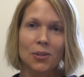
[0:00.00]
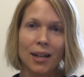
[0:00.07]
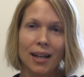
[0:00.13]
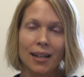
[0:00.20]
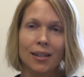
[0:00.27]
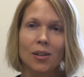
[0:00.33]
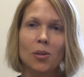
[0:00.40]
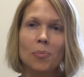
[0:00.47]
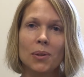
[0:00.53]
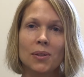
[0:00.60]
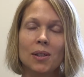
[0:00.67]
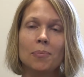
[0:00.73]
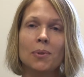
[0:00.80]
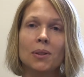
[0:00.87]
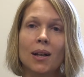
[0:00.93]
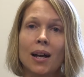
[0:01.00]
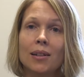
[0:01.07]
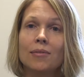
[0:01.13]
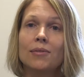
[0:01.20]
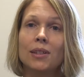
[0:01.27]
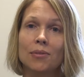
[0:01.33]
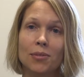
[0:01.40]
track opens up a lot
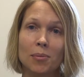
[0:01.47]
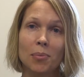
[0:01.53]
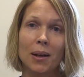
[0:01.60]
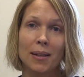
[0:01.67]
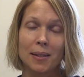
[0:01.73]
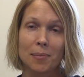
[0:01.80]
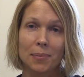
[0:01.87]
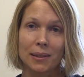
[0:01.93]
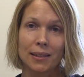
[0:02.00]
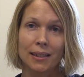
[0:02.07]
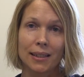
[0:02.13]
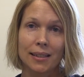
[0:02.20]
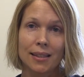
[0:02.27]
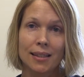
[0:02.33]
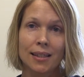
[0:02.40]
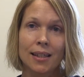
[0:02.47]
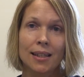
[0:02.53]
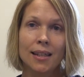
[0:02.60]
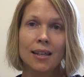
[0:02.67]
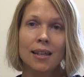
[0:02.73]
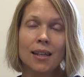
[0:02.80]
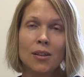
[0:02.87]
of different possibilities.
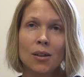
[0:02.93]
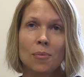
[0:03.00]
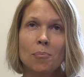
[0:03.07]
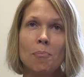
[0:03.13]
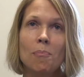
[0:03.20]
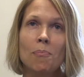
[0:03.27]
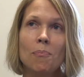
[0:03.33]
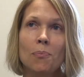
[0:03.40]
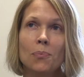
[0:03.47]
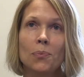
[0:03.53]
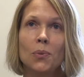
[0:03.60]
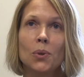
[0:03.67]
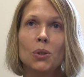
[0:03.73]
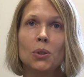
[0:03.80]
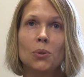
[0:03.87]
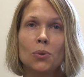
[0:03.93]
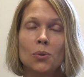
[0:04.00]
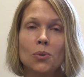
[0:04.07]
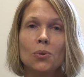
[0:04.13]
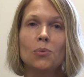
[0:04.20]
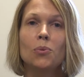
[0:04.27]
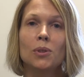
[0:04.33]

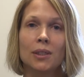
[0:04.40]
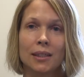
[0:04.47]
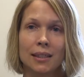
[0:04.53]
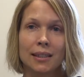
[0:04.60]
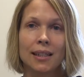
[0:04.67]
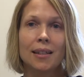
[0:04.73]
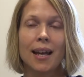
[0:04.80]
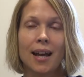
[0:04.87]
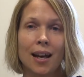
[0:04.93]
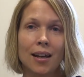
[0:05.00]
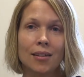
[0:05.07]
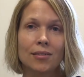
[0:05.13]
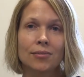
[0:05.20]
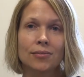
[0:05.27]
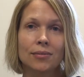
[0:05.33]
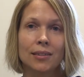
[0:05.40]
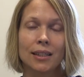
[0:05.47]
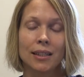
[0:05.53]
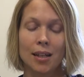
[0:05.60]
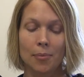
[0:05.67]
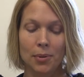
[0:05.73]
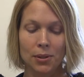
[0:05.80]
You would have
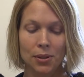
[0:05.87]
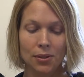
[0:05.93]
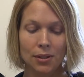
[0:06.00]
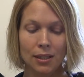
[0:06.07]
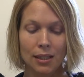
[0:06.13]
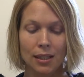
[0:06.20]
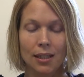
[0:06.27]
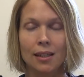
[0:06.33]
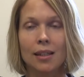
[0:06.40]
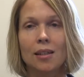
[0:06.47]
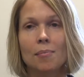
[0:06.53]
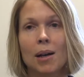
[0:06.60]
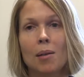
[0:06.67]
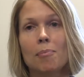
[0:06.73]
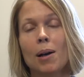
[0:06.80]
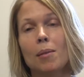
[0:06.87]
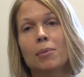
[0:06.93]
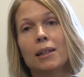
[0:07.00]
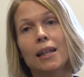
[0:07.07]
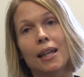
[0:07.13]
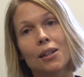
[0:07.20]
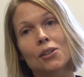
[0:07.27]
the opportunity to think about
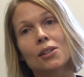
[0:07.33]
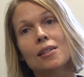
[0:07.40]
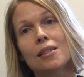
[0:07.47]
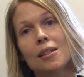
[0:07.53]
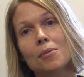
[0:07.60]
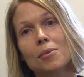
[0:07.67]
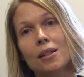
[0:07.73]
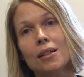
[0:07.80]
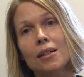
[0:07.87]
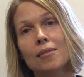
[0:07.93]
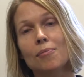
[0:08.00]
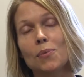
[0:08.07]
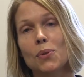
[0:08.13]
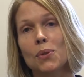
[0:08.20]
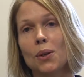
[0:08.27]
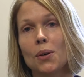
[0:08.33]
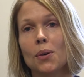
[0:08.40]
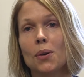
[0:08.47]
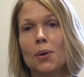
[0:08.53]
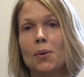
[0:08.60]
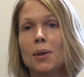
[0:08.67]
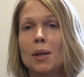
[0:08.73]
public agency work,
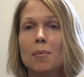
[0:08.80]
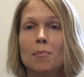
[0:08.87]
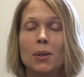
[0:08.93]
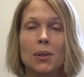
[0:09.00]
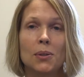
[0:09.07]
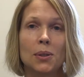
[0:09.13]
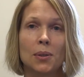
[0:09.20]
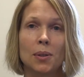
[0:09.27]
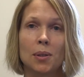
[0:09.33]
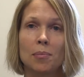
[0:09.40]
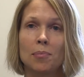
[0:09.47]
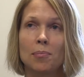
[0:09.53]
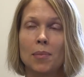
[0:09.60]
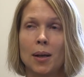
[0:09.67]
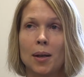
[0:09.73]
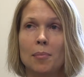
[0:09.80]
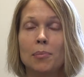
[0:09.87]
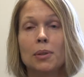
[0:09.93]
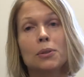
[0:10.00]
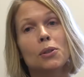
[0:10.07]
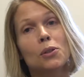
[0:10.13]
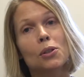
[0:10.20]
so Minnesota
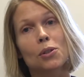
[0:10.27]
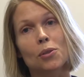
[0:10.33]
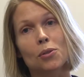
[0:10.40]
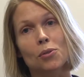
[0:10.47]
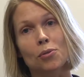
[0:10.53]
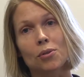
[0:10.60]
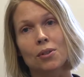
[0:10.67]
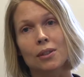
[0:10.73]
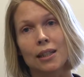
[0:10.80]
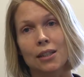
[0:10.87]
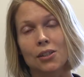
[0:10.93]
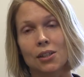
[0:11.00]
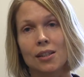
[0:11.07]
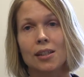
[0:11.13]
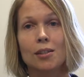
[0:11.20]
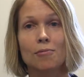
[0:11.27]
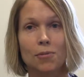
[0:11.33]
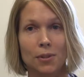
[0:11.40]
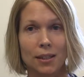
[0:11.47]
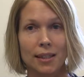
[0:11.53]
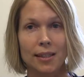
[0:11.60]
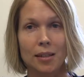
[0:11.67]
Pollution Control Agency,
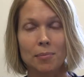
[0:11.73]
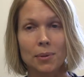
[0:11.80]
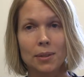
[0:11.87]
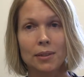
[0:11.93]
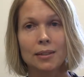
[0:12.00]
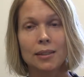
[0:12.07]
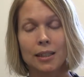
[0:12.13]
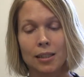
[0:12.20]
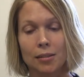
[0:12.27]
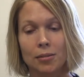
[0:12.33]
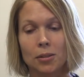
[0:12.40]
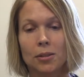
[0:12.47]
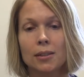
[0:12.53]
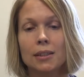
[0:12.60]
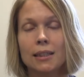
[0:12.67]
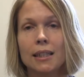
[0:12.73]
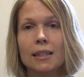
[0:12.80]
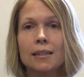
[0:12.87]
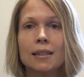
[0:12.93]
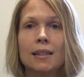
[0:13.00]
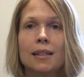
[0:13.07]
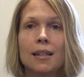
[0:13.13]
for example, here locally.